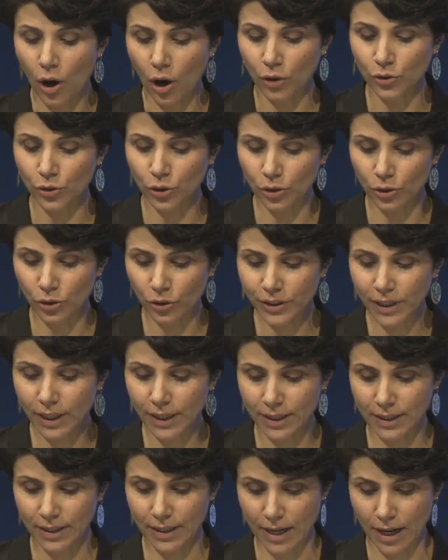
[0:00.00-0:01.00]
on the
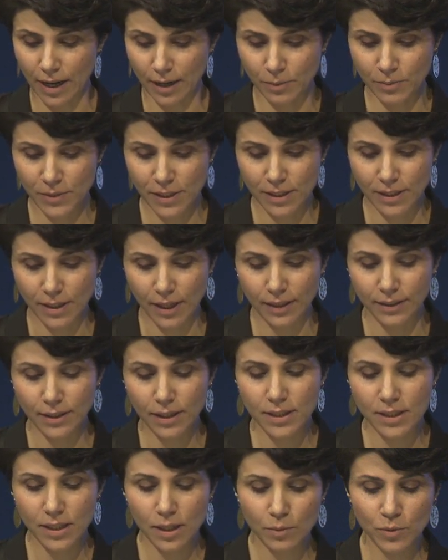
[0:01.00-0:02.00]
colonial crimes, and
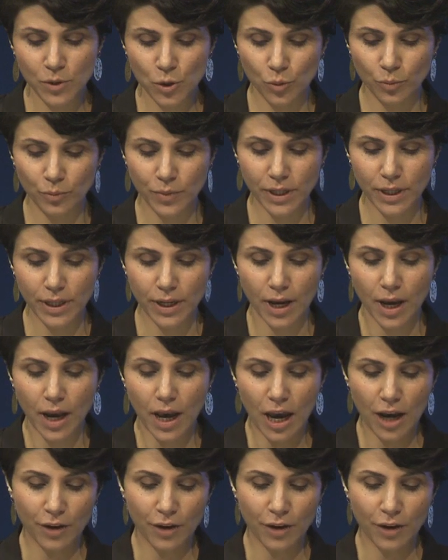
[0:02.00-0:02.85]
that seems to be a,